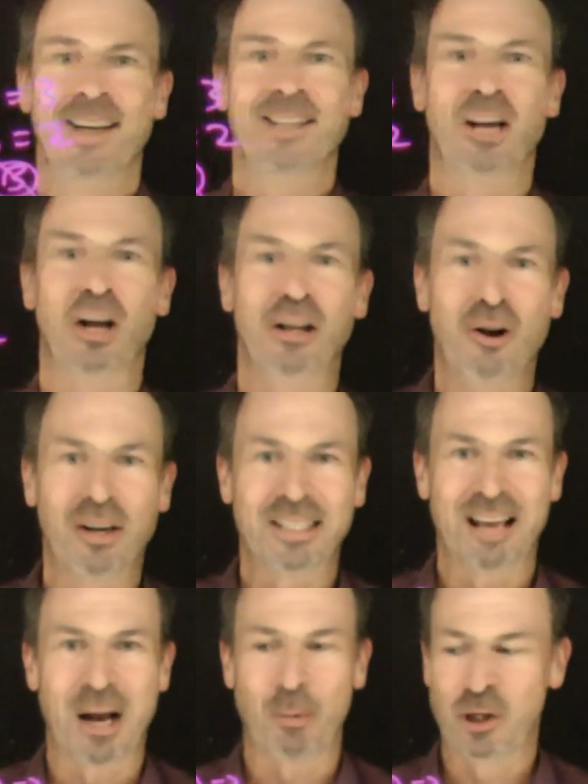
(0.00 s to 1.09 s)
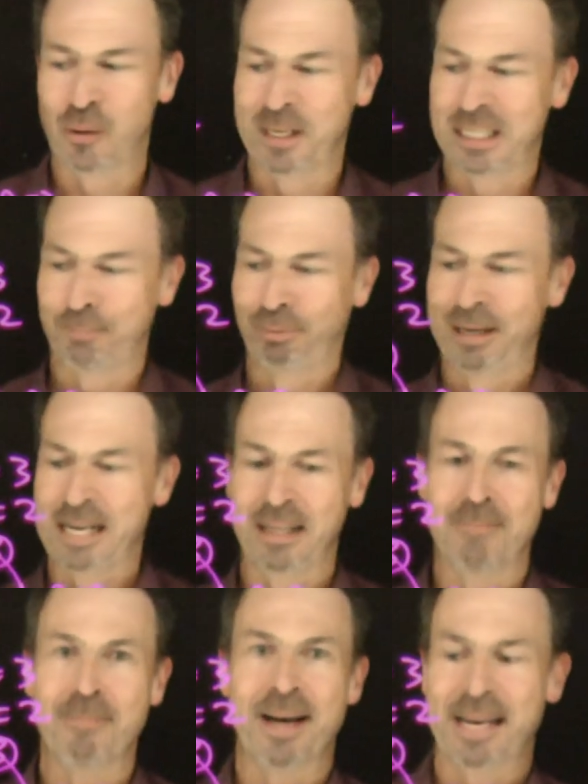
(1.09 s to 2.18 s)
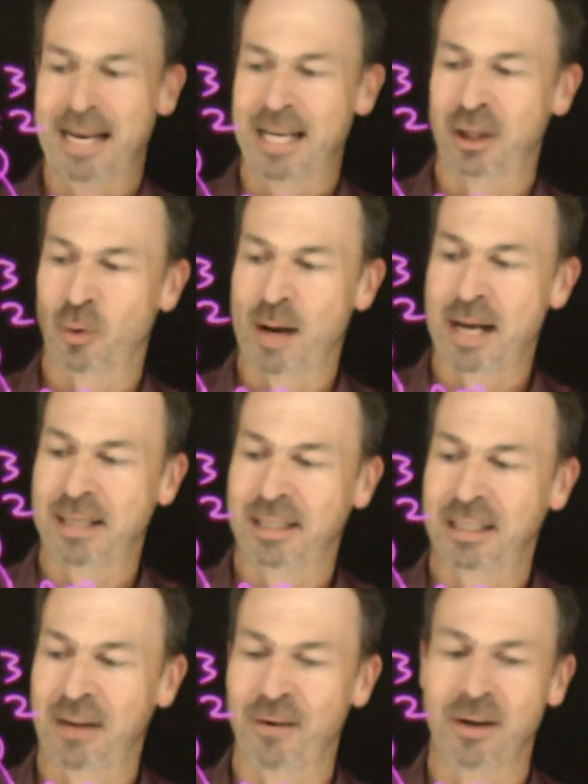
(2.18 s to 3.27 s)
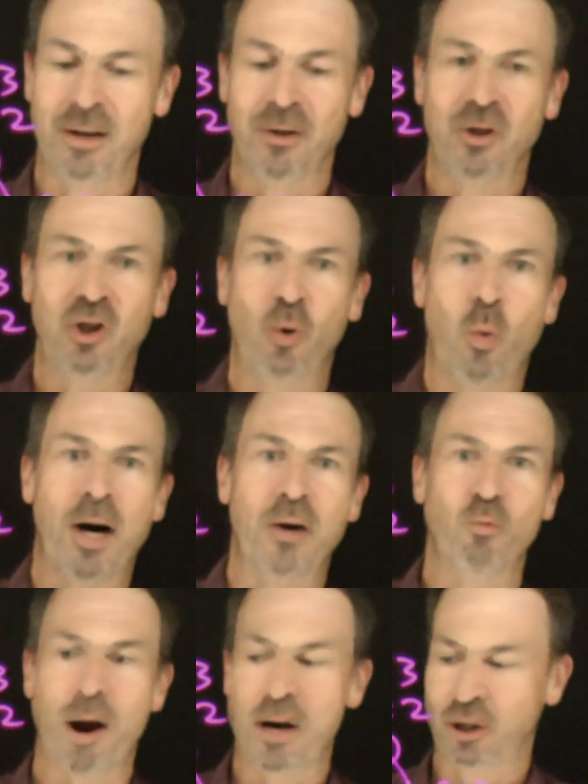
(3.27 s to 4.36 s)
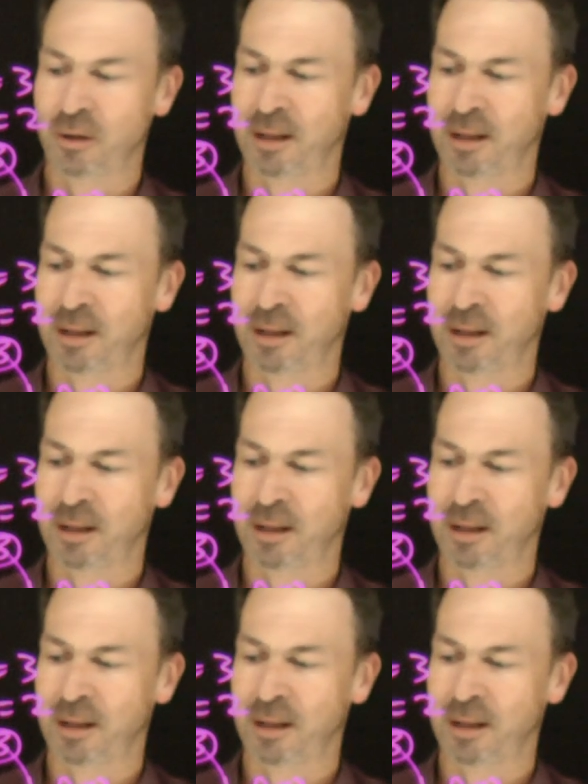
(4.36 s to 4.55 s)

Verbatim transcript: So it looks like we should be splitting the money into a 7 to 1 ratio.